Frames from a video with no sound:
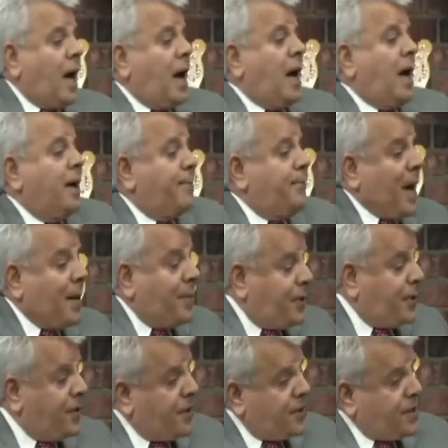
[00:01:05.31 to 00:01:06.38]
I've
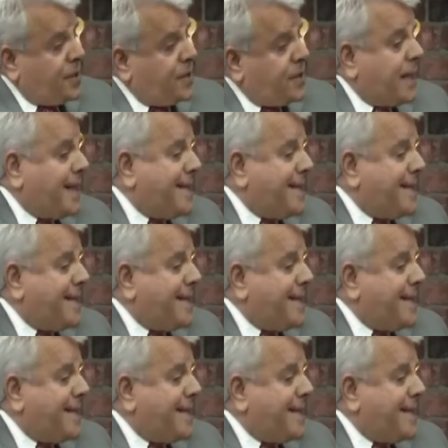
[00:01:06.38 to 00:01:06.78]
been doing this since